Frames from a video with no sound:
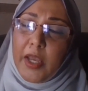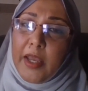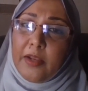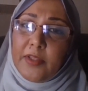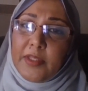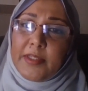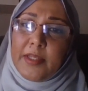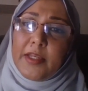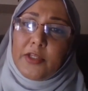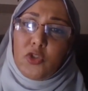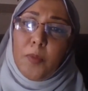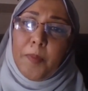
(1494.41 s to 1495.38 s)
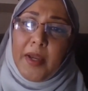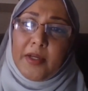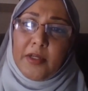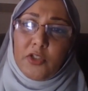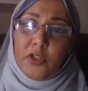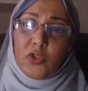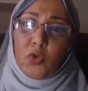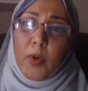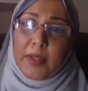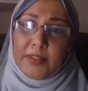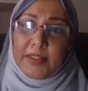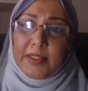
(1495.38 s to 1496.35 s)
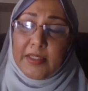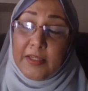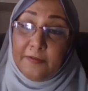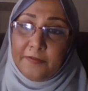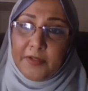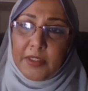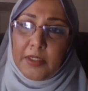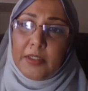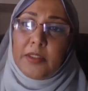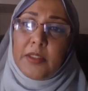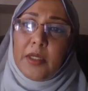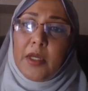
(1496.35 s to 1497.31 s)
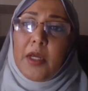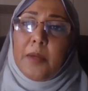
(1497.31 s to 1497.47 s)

And this rescue package is quite significant